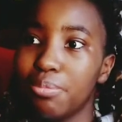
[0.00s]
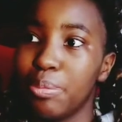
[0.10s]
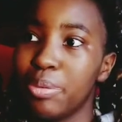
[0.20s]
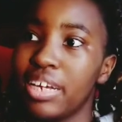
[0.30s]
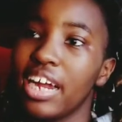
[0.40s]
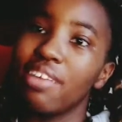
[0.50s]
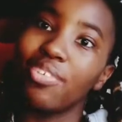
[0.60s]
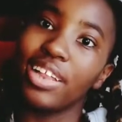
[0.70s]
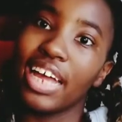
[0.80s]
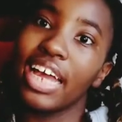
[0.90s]
But be
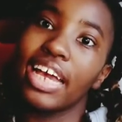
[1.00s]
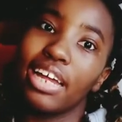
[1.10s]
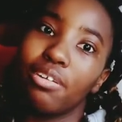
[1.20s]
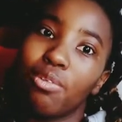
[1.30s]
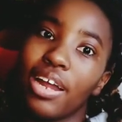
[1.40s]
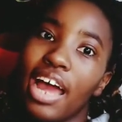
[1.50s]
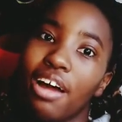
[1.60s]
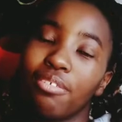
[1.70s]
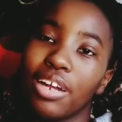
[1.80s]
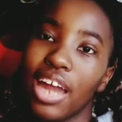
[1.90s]
careful that it can run
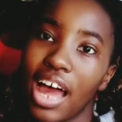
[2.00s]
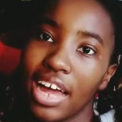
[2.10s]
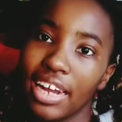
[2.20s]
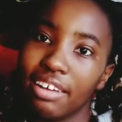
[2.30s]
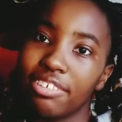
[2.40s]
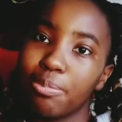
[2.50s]
out a lot